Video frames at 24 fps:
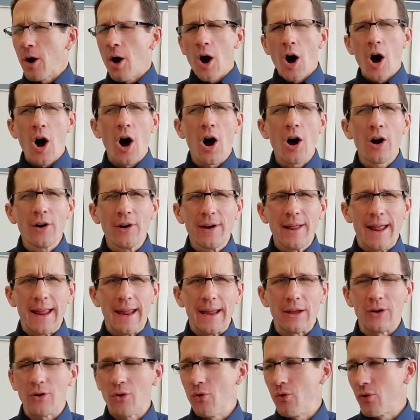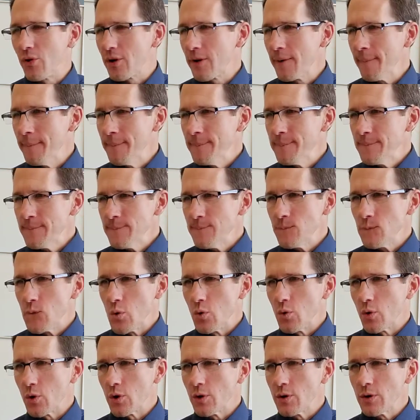heartache
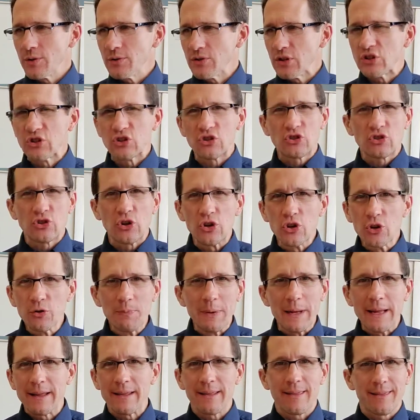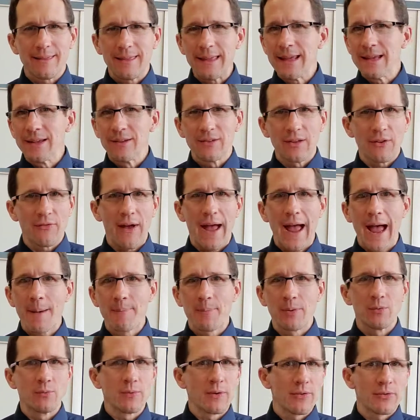or disturbing things have
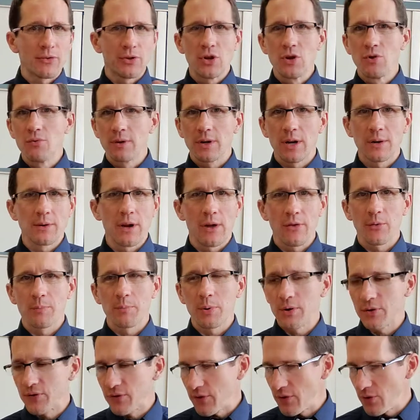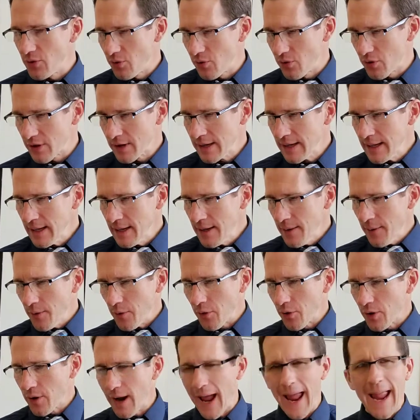happened with you and another person,
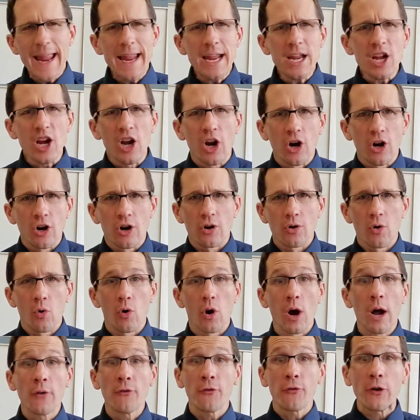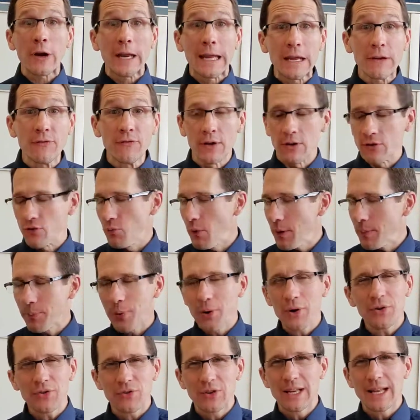or anger or unforgiveness? What
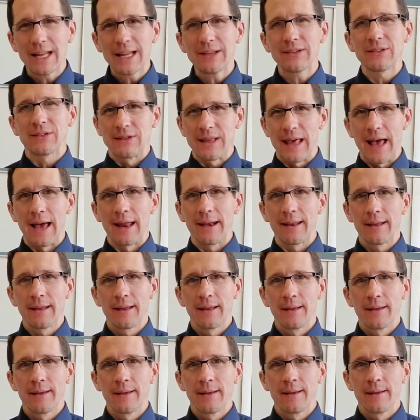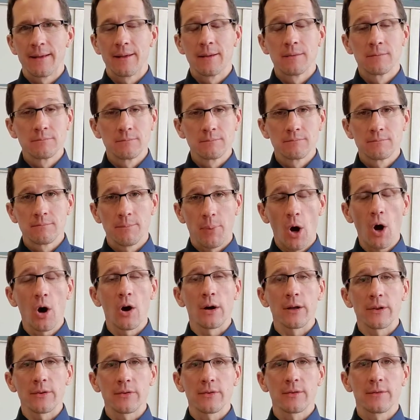person is that?
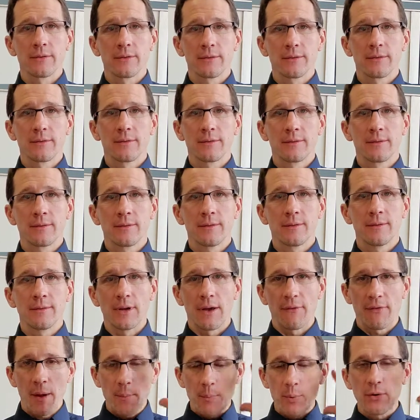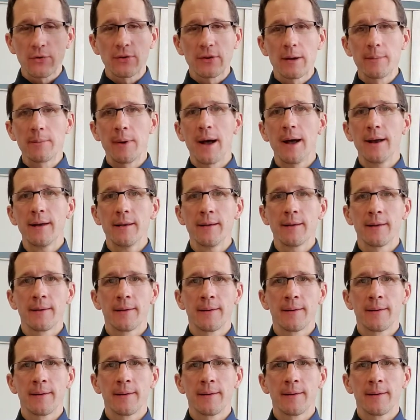Pause. You have that person in mind?